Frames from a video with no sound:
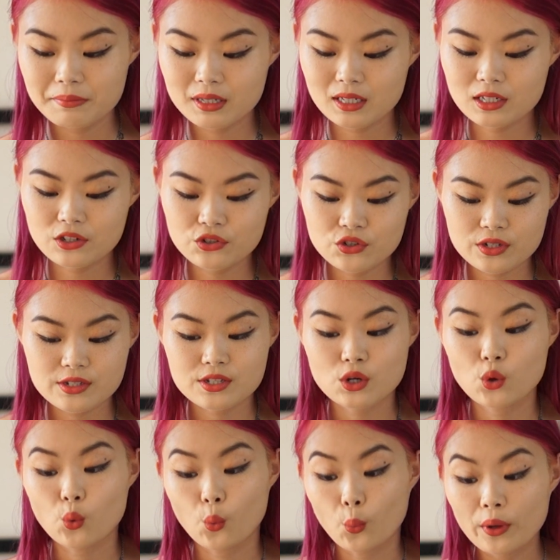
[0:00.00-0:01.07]
me
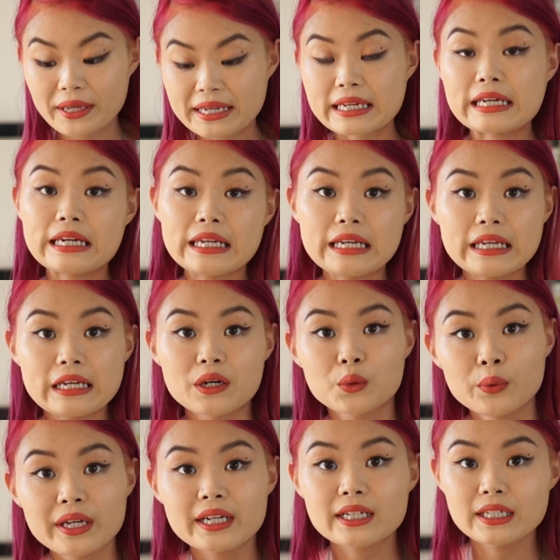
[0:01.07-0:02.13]
just
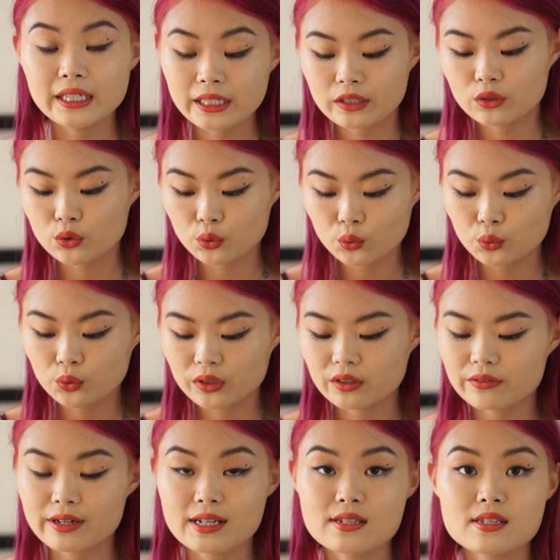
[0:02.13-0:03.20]
quickly do the
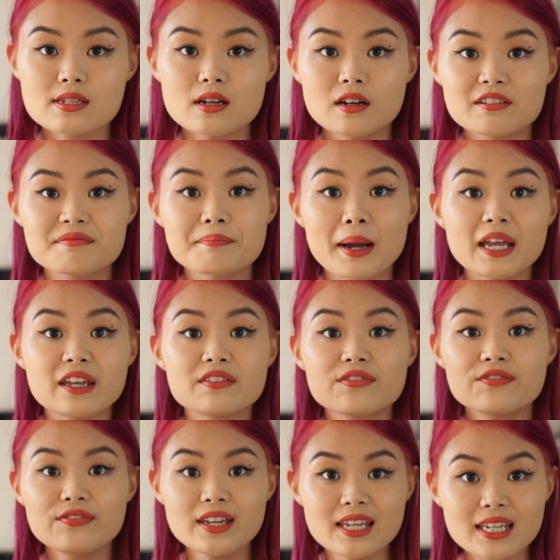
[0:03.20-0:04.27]
rest of my
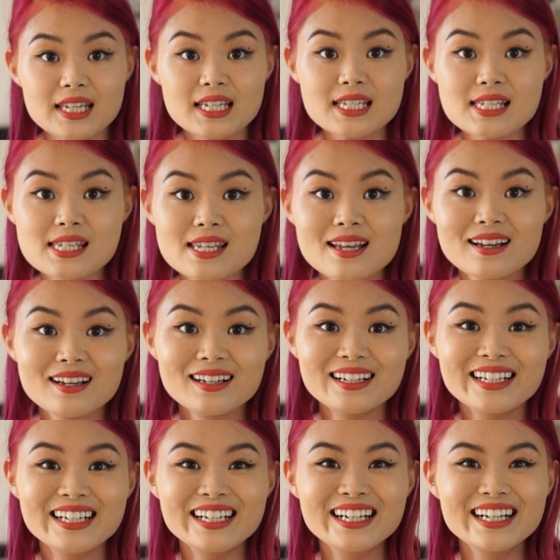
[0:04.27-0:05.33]
face.
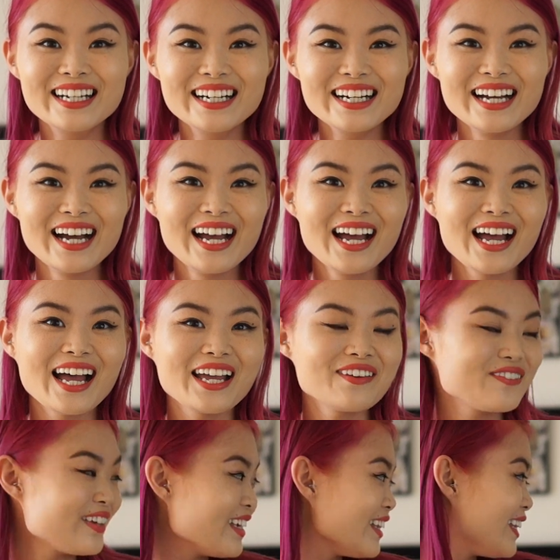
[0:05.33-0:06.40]
Hi,
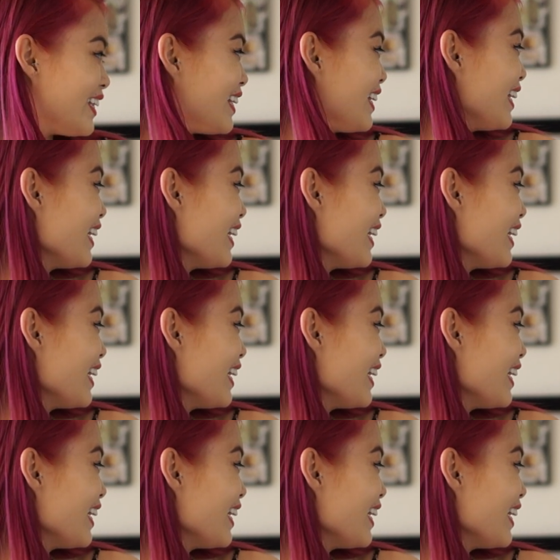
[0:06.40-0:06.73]
baby.